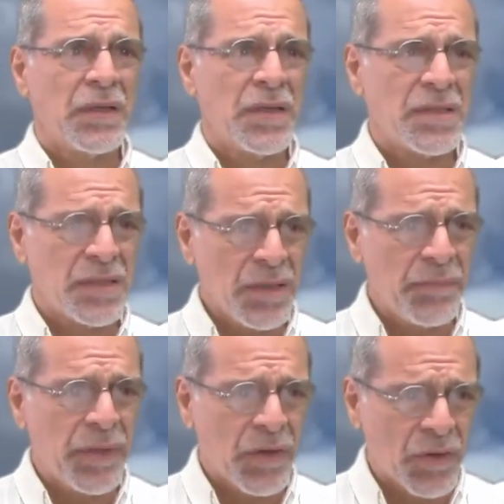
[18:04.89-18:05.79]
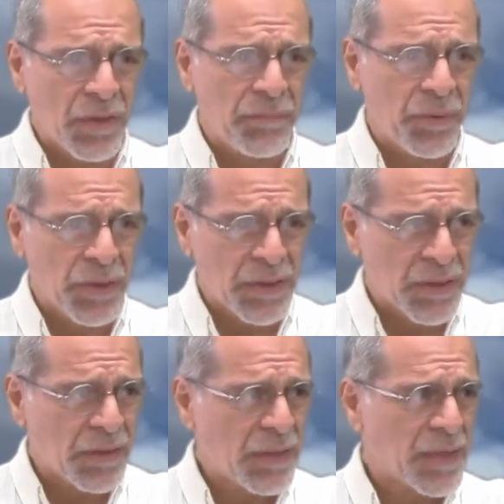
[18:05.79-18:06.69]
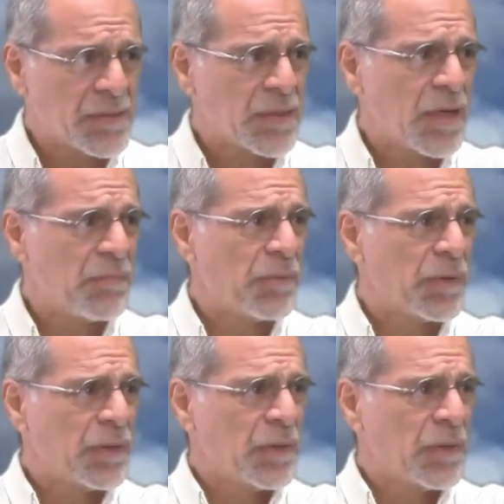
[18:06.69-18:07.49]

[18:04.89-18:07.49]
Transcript: they see beyond the political landscape